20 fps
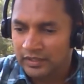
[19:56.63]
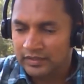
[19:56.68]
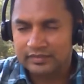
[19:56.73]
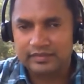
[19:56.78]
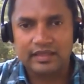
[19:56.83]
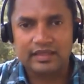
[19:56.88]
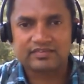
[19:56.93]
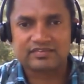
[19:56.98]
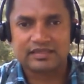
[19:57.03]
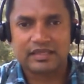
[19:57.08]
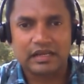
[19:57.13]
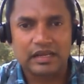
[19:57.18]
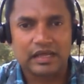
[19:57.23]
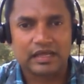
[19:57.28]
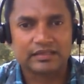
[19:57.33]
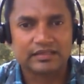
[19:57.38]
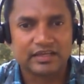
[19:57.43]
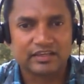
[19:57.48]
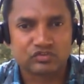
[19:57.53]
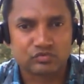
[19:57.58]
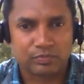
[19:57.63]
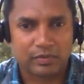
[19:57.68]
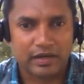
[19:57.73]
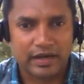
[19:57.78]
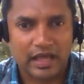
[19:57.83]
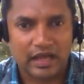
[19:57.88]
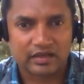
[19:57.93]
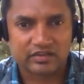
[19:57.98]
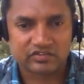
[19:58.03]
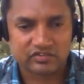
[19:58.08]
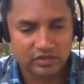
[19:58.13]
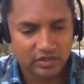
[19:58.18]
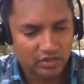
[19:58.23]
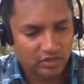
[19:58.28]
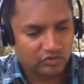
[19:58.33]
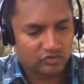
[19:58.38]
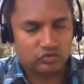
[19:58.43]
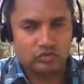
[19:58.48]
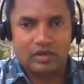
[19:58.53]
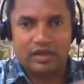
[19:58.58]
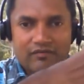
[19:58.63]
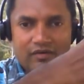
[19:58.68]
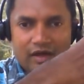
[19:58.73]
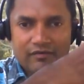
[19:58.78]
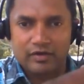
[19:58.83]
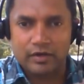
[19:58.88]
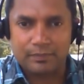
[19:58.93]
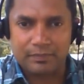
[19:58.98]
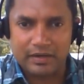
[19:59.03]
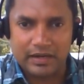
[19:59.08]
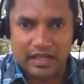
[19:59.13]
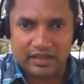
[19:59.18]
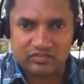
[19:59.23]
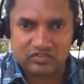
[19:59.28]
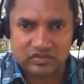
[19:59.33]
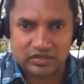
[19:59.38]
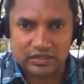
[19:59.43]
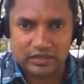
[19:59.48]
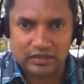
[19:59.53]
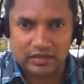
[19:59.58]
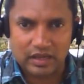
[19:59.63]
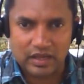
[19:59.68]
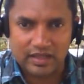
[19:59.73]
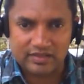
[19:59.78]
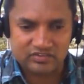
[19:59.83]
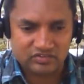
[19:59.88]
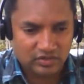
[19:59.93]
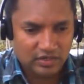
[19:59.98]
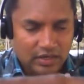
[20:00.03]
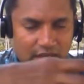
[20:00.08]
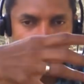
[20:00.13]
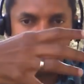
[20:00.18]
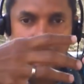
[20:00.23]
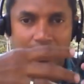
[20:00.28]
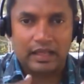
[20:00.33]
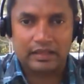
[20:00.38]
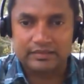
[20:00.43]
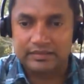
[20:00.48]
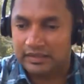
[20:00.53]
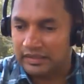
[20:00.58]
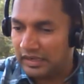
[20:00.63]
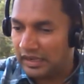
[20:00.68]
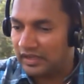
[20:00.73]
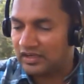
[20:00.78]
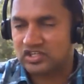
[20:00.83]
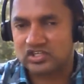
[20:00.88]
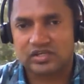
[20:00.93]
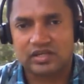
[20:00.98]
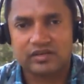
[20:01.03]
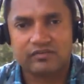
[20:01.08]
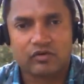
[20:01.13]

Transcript: They sell others' products. So you have our product still cost and other luxury